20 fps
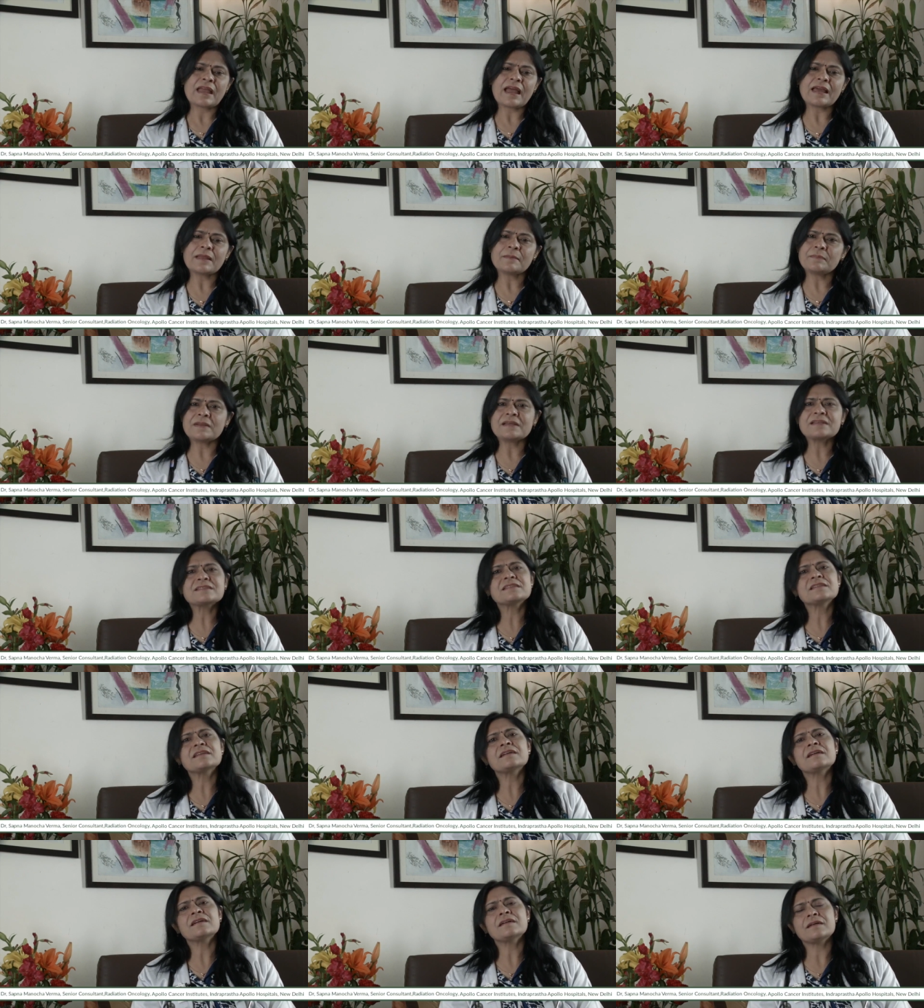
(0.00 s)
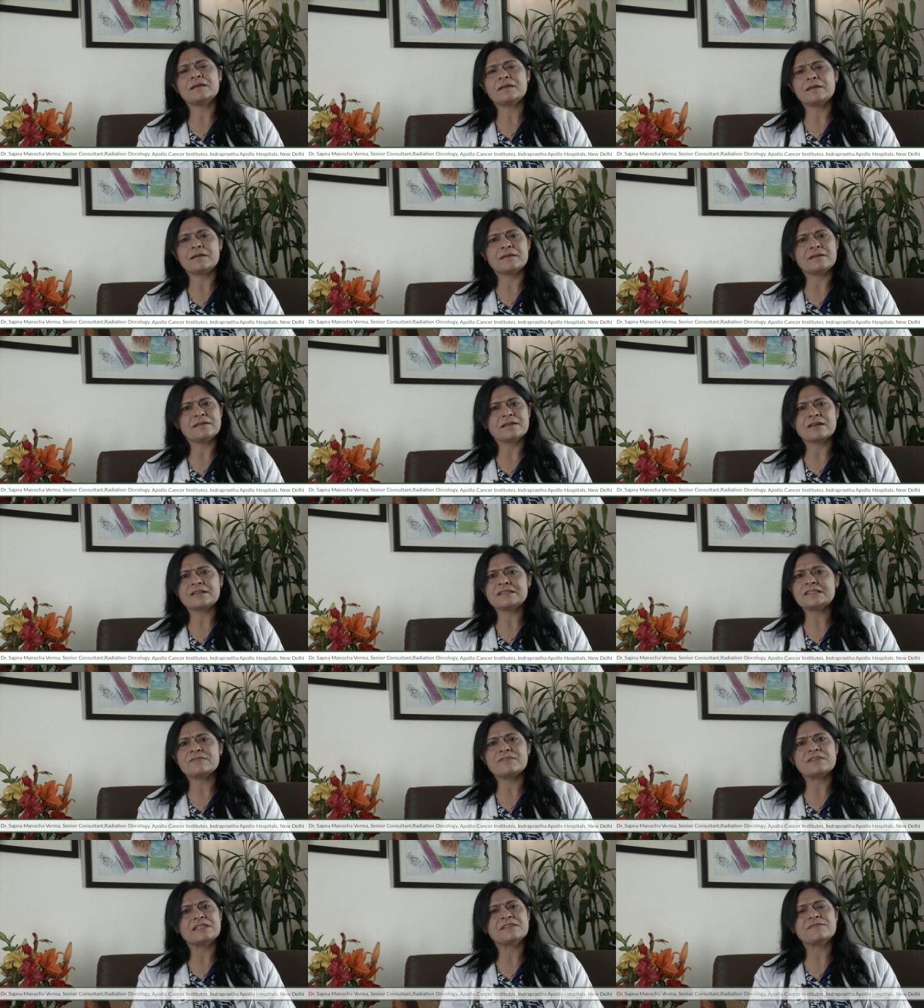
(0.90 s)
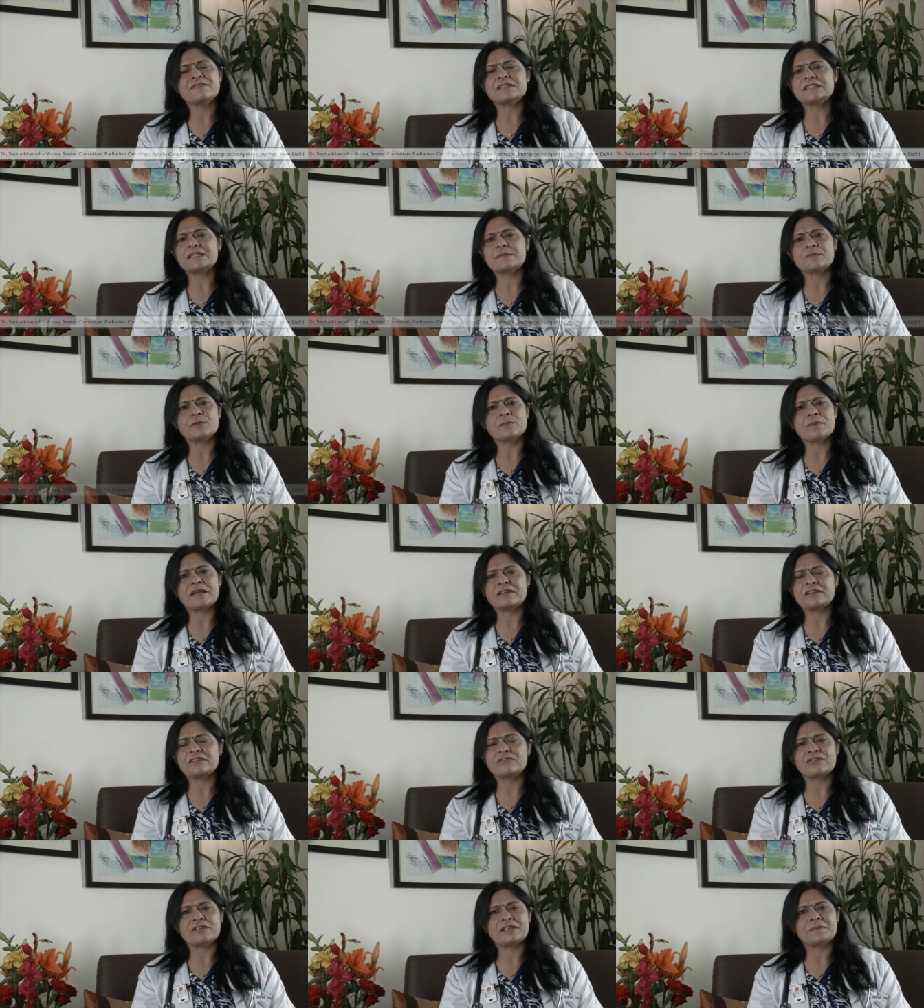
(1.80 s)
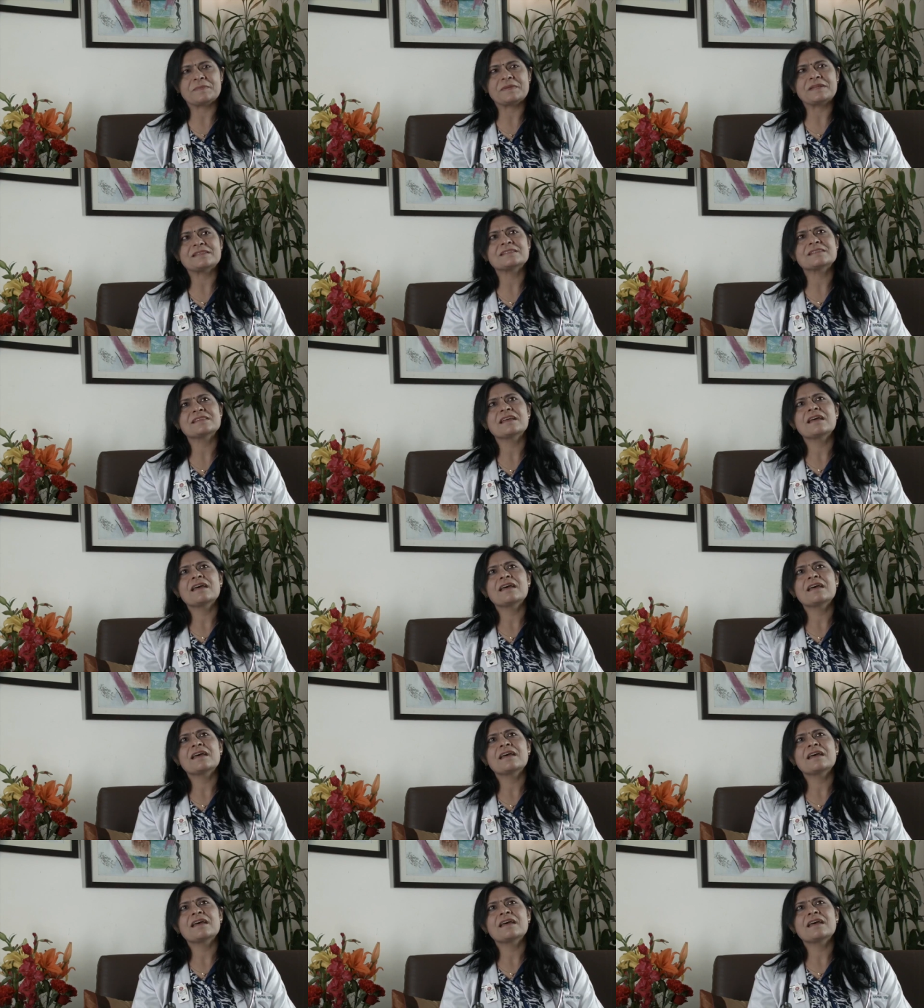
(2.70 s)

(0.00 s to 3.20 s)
and plus the conservative and symptomatic treatments.